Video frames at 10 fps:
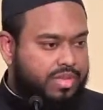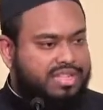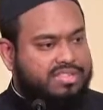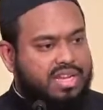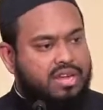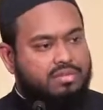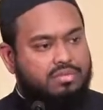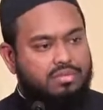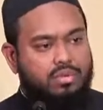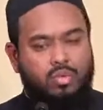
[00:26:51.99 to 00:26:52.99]
That's not
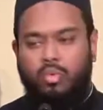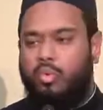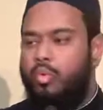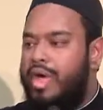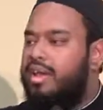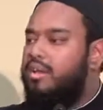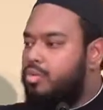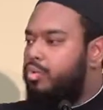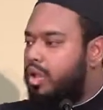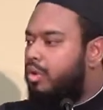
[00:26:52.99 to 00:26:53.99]

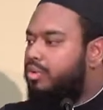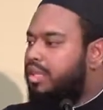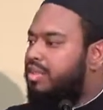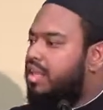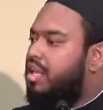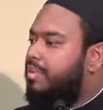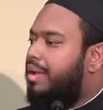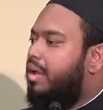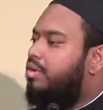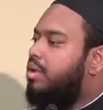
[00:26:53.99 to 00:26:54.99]
when we only think
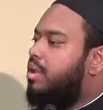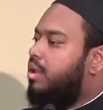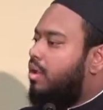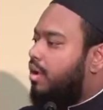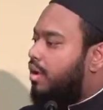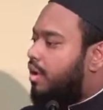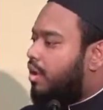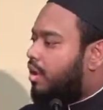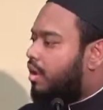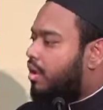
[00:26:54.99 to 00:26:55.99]
about
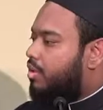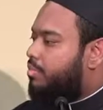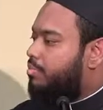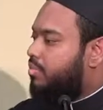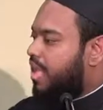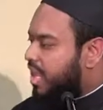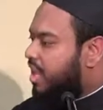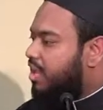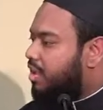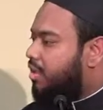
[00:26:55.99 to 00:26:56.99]

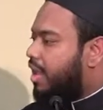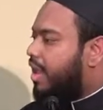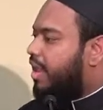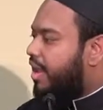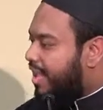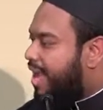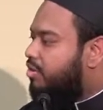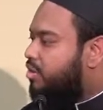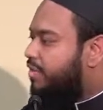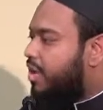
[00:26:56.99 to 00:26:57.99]
taking an
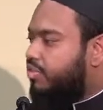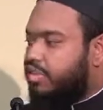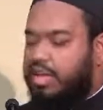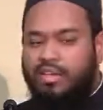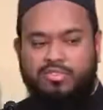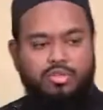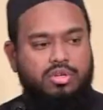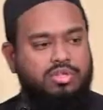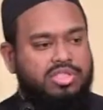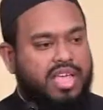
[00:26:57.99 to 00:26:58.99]
account of ourselves
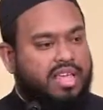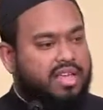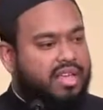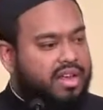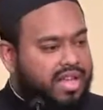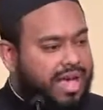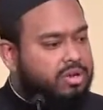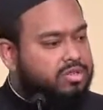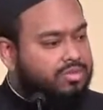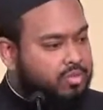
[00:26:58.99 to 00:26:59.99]
or taking an
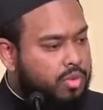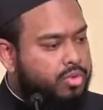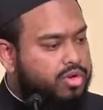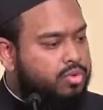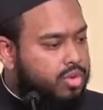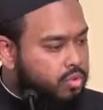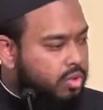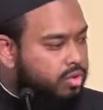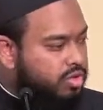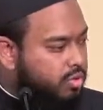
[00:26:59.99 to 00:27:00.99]
account of what we do and
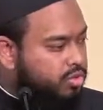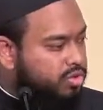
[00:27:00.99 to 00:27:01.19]
what we don't